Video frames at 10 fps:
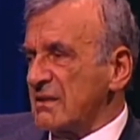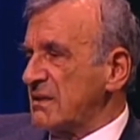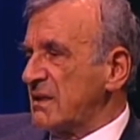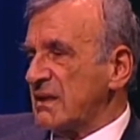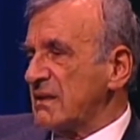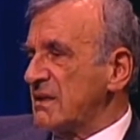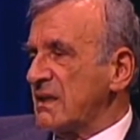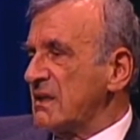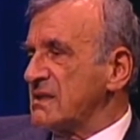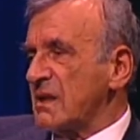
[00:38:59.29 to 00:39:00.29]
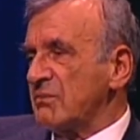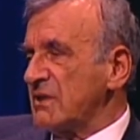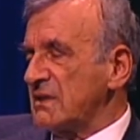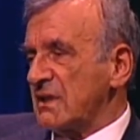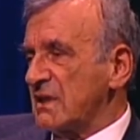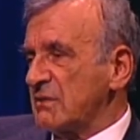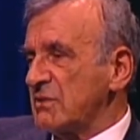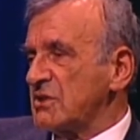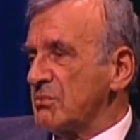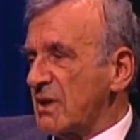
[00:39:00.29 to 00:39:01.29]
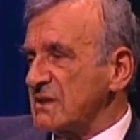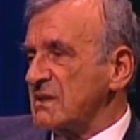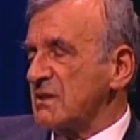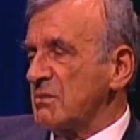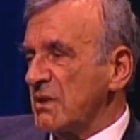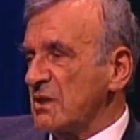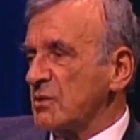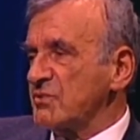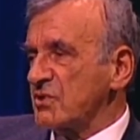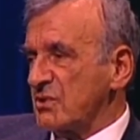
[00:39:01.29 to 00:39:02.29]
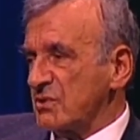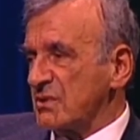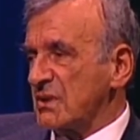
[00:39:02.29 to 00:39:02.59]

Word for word: There, there is something there which must remain obscure.